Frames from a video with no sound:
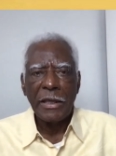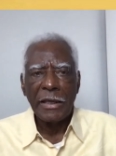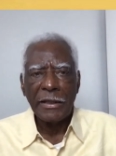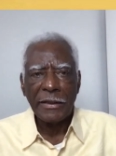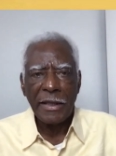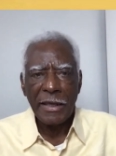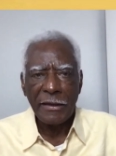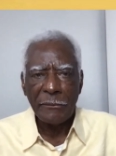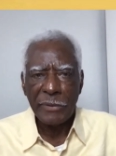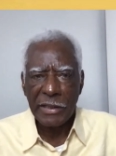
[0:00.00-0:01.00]

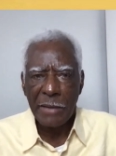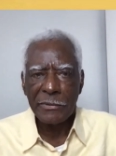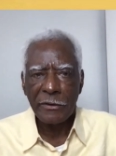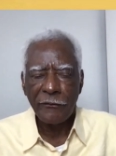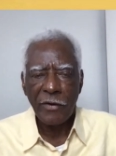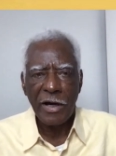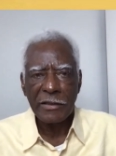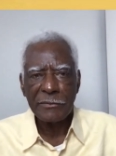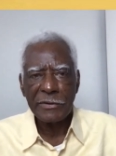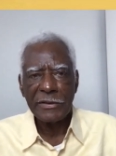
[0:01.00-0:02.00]
and becoming a
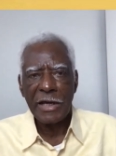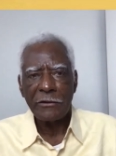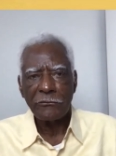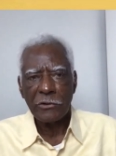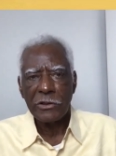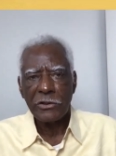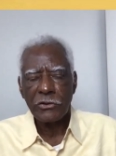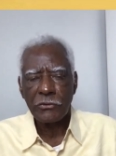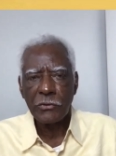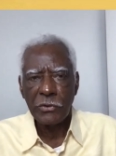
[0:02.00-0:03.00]
father, but not really
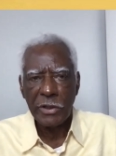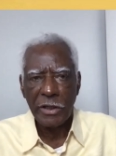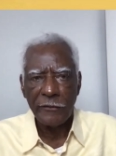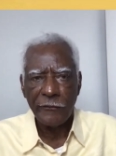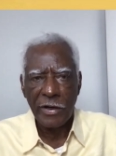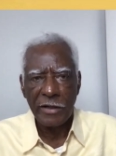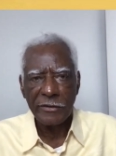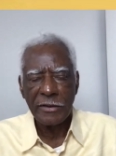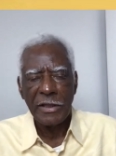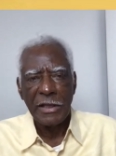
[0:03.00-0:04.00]
truly a father.